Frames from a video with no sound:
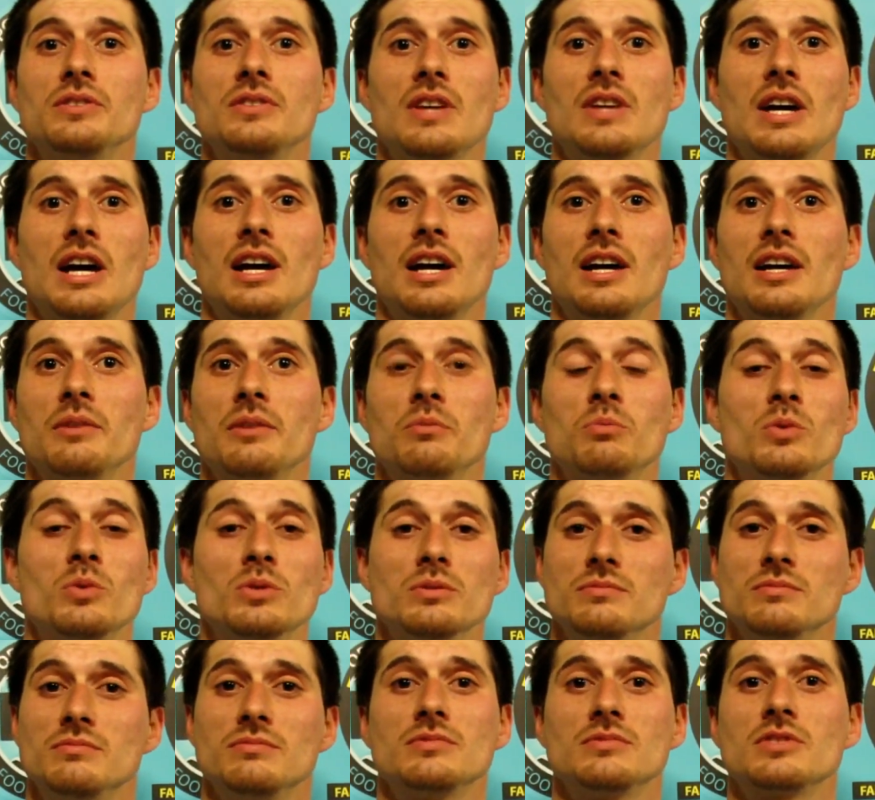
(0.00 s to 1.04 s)
I will
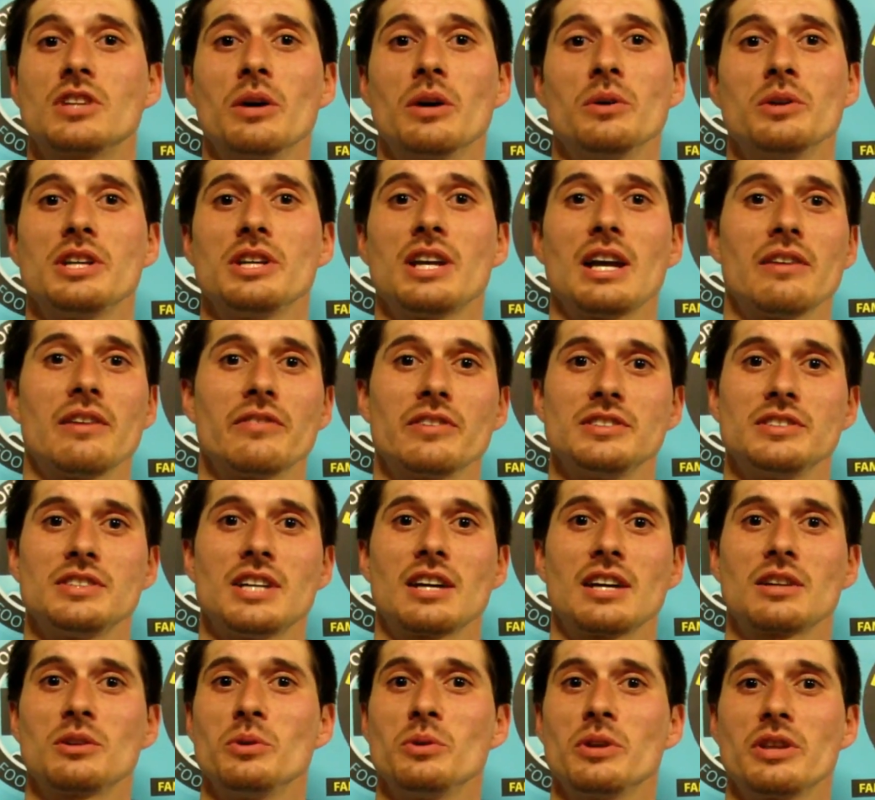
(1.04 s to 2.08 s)
go into every
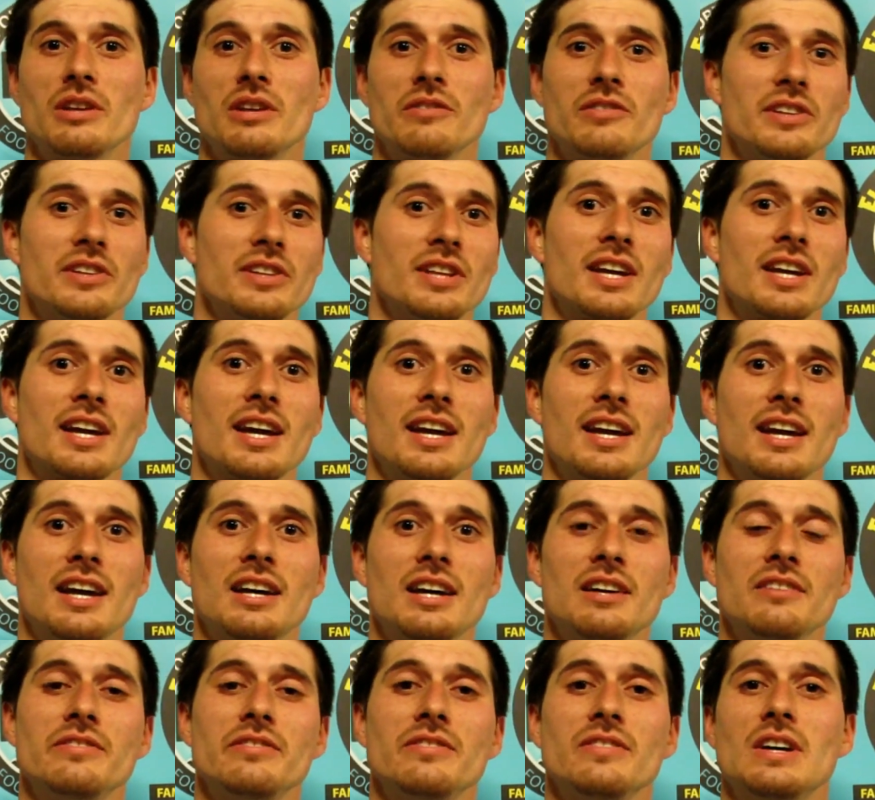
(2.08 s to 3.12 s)
tackle with everything I
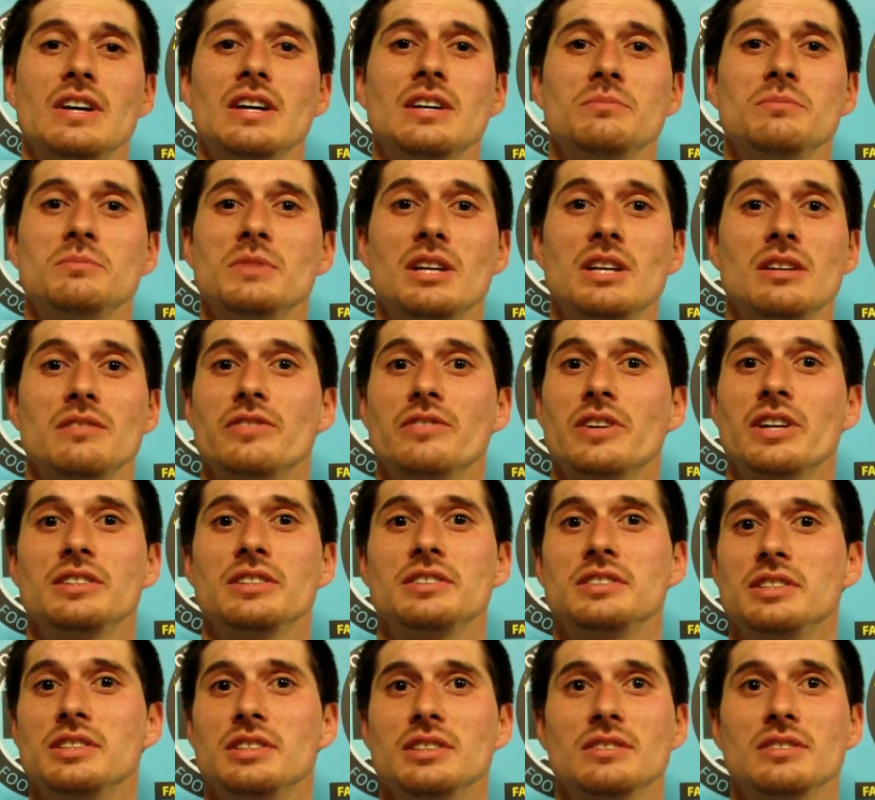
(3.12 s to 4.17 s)
have. I'm not afraid
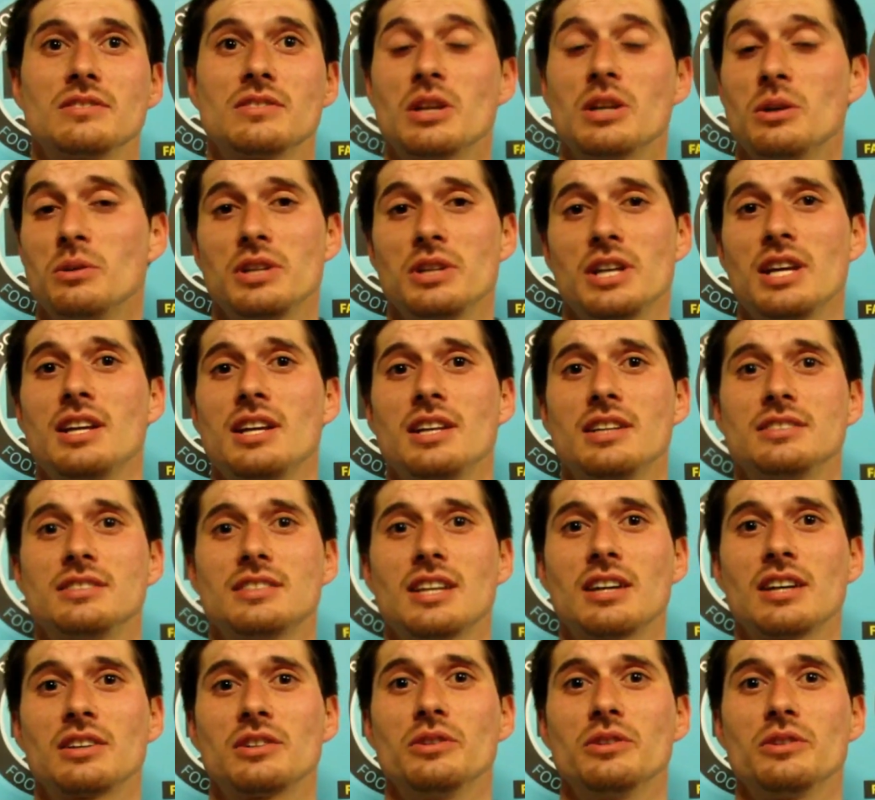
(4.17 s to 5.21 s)
to go into any
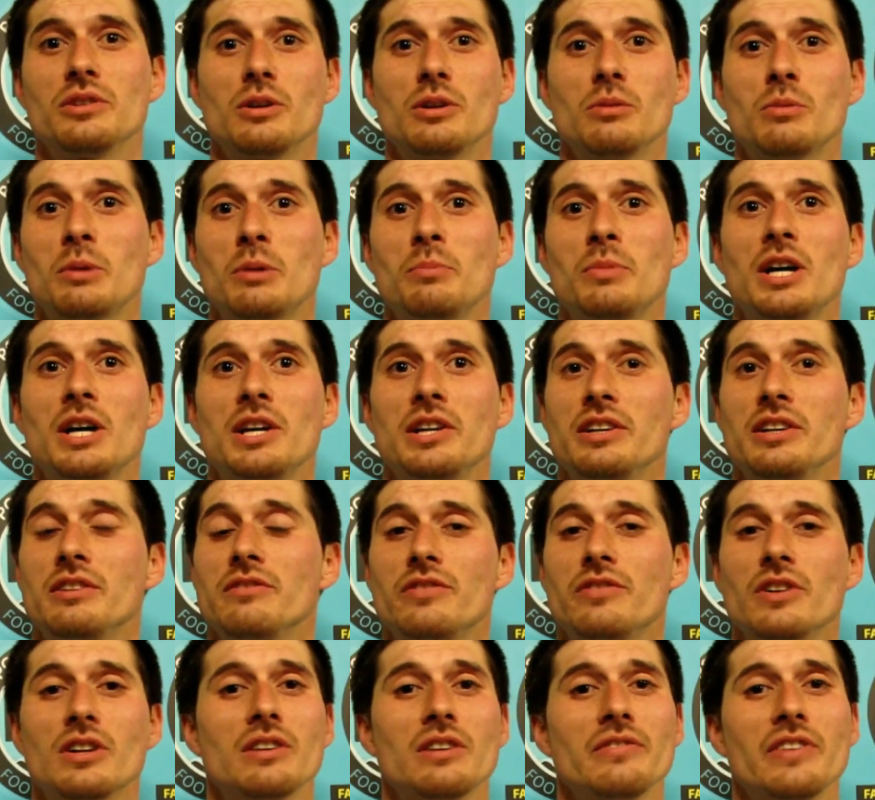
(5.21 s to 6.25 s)
tackle, throw my body in
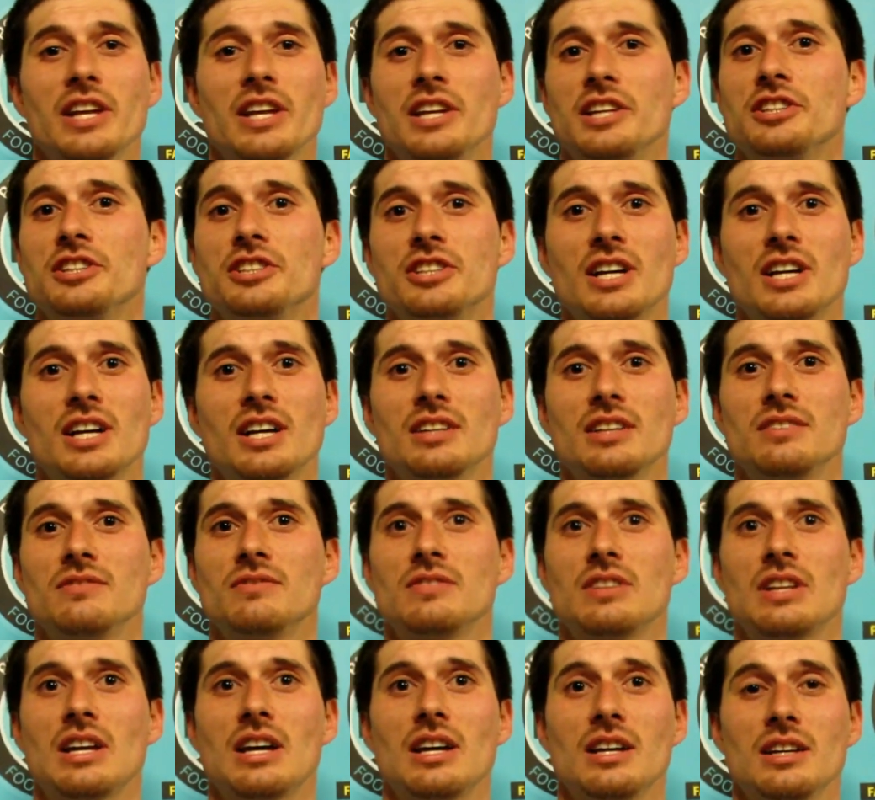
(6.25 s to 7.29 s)
front of any shot.
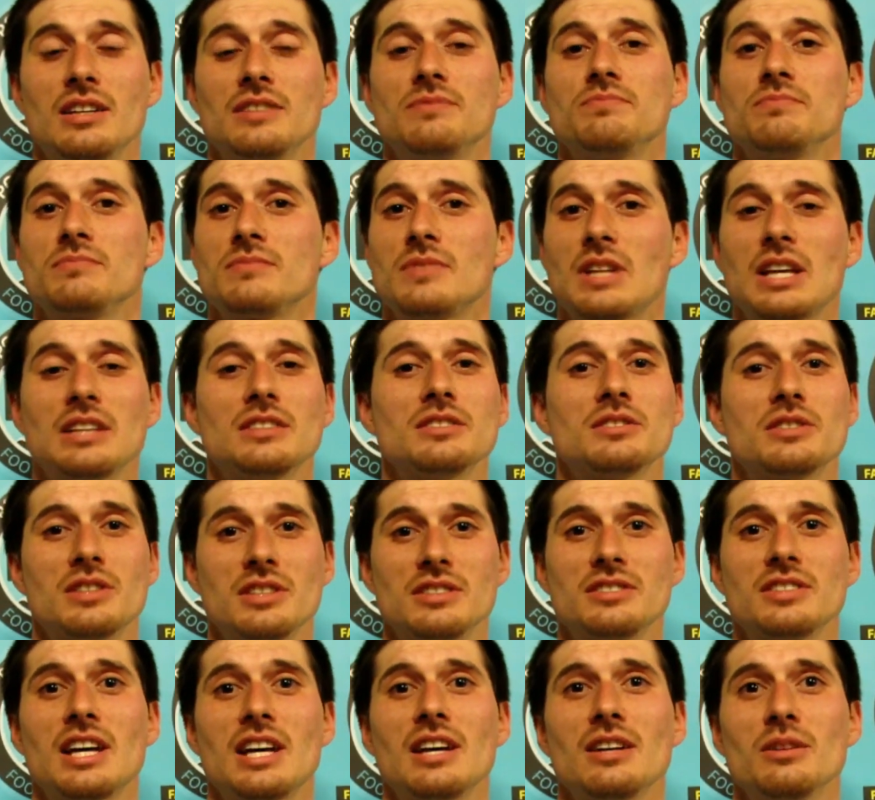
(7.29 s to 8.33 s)
That's the
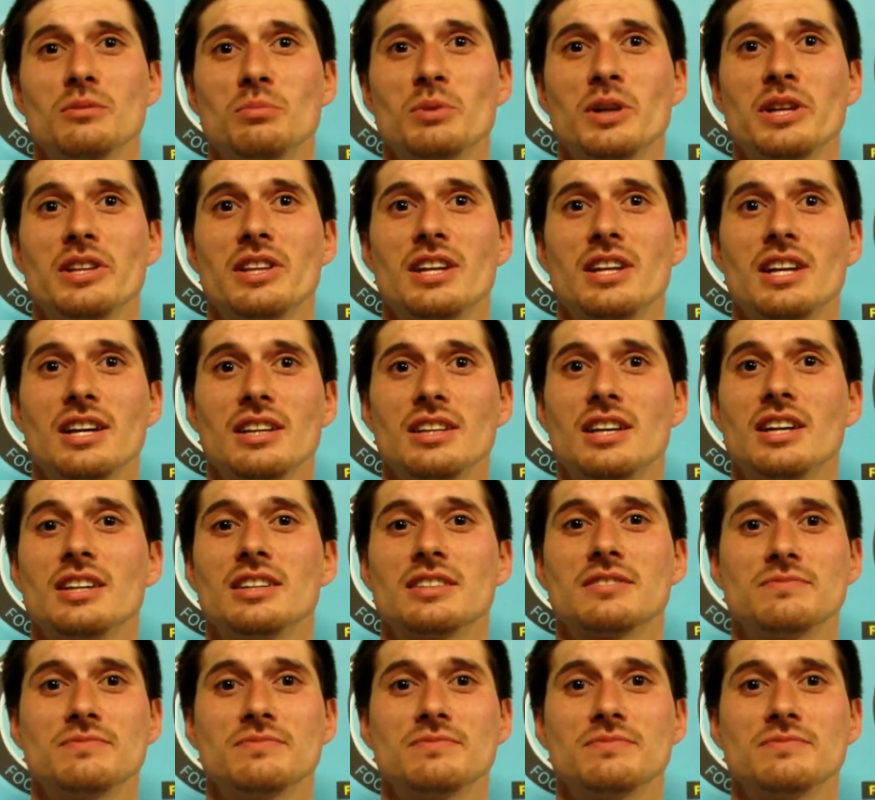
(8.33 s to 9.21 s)
style of play that I like.